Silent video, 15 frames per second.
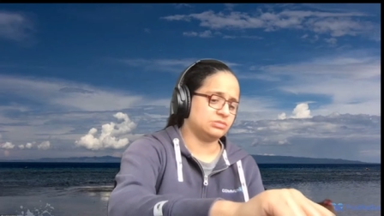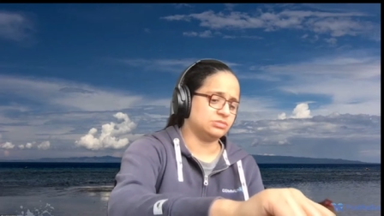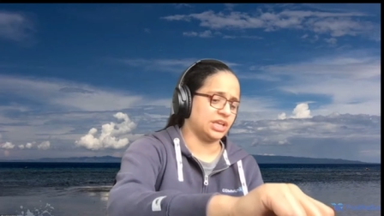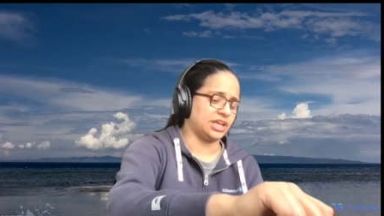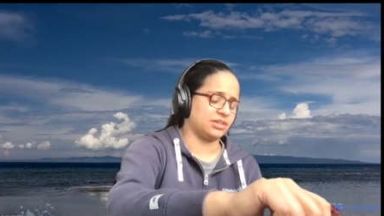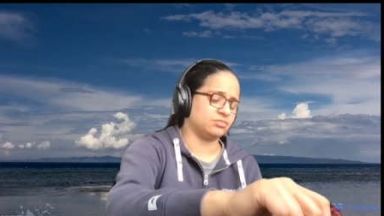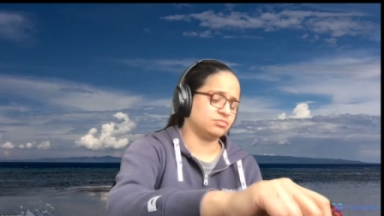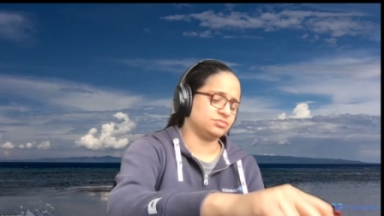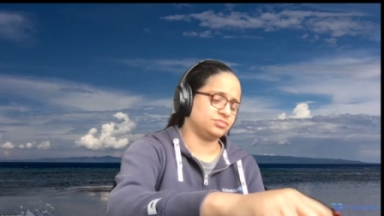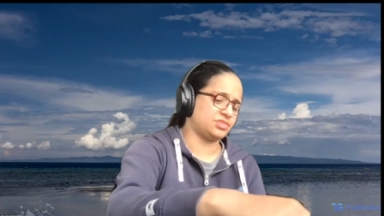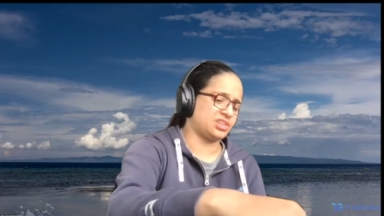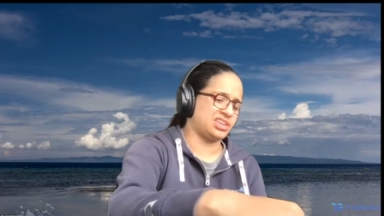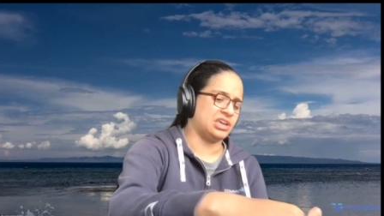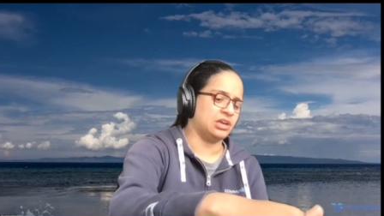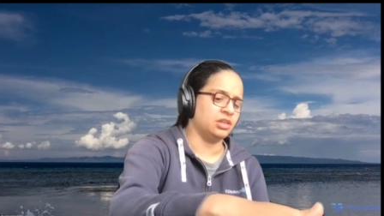like
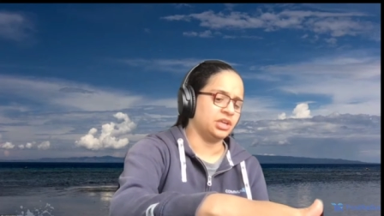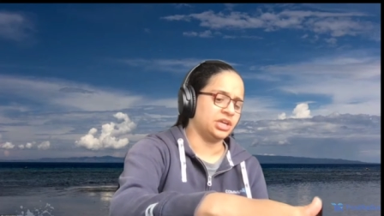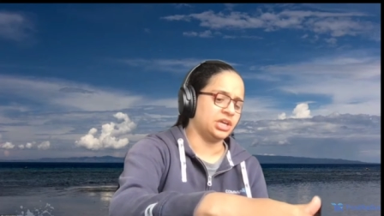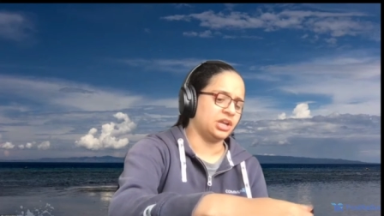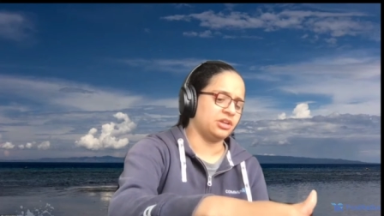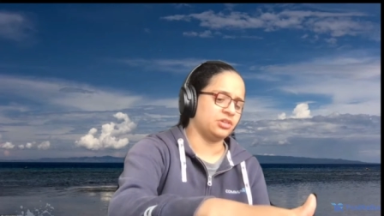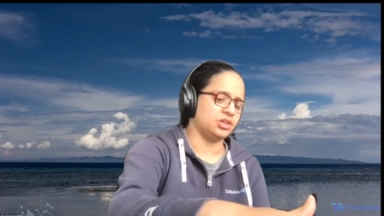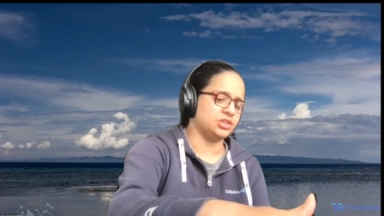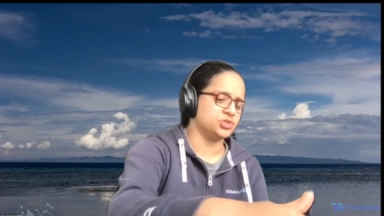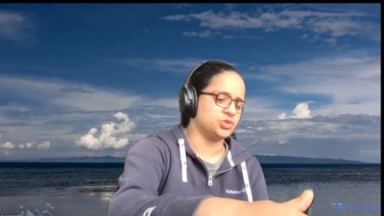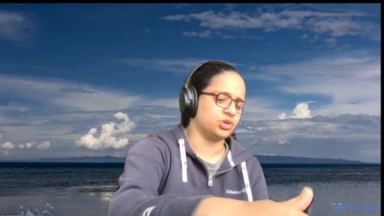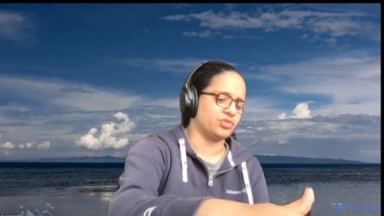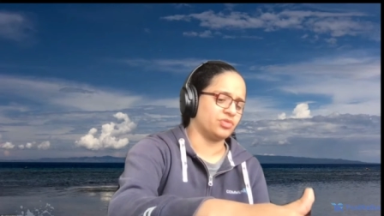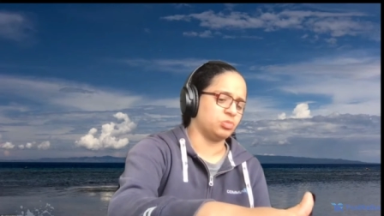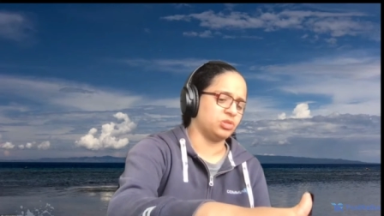killing it and, and
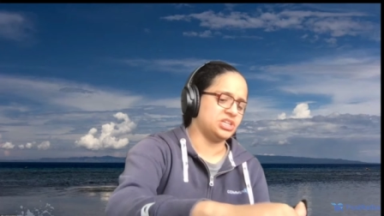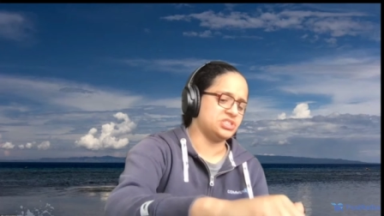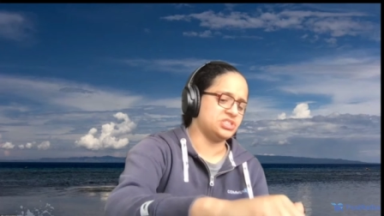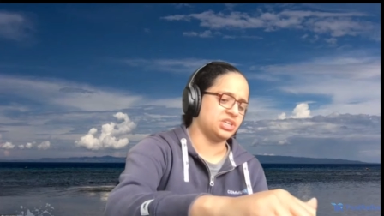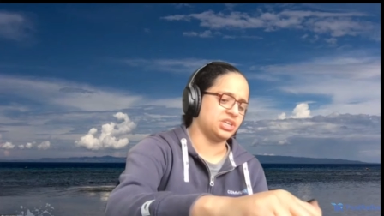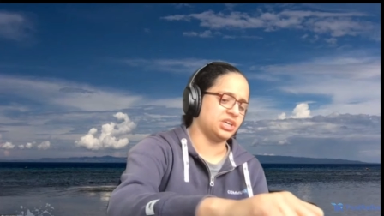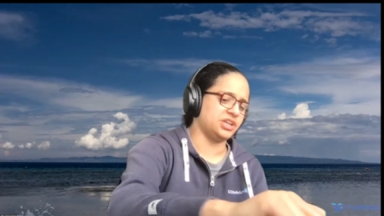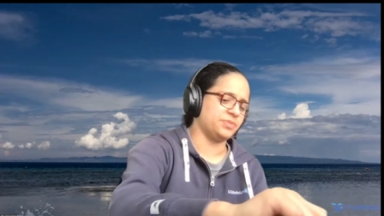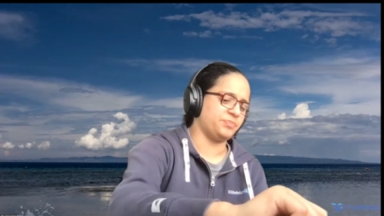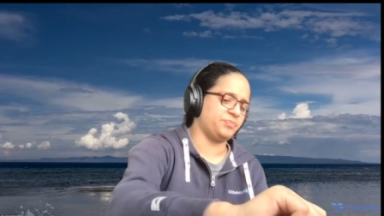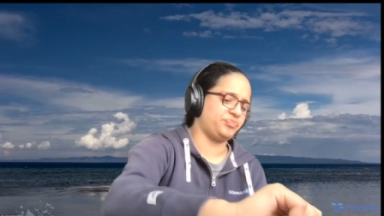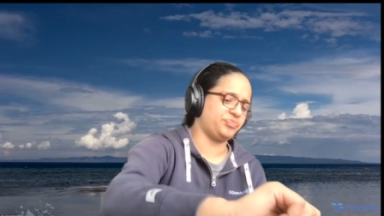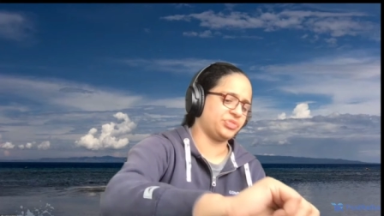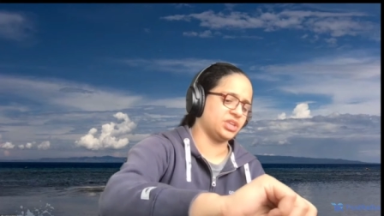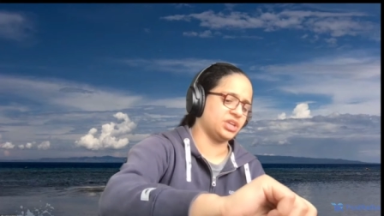sort of replacing it.
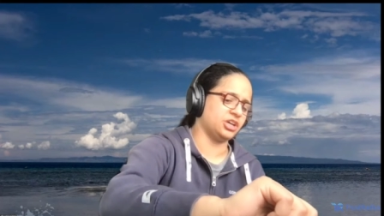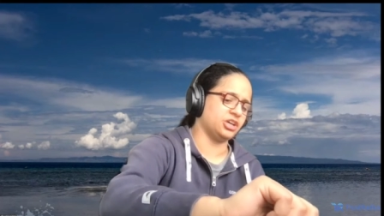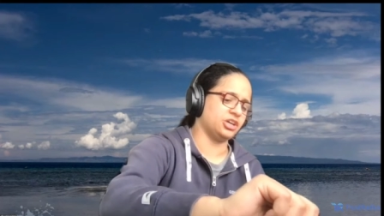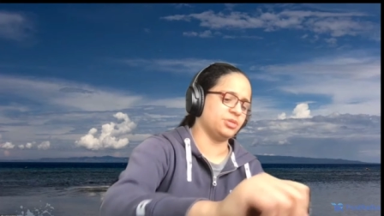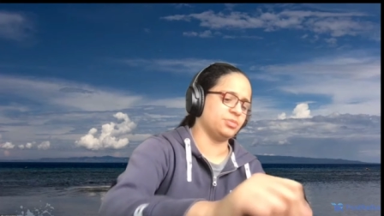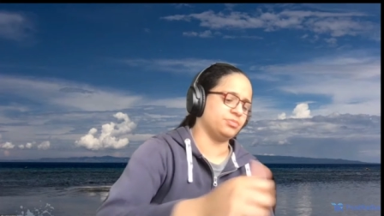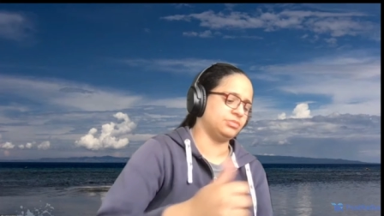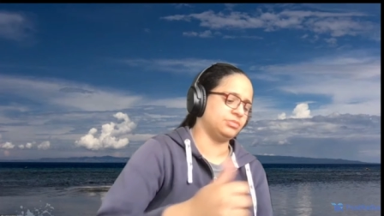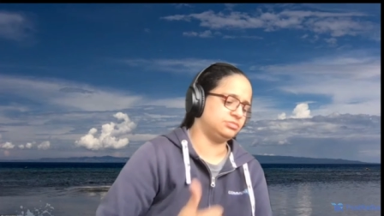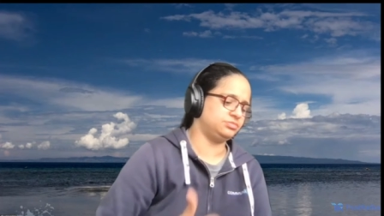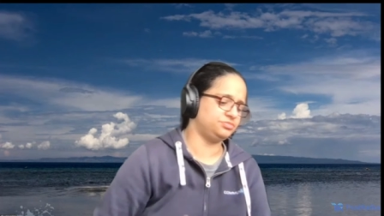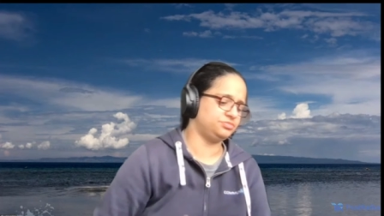Um,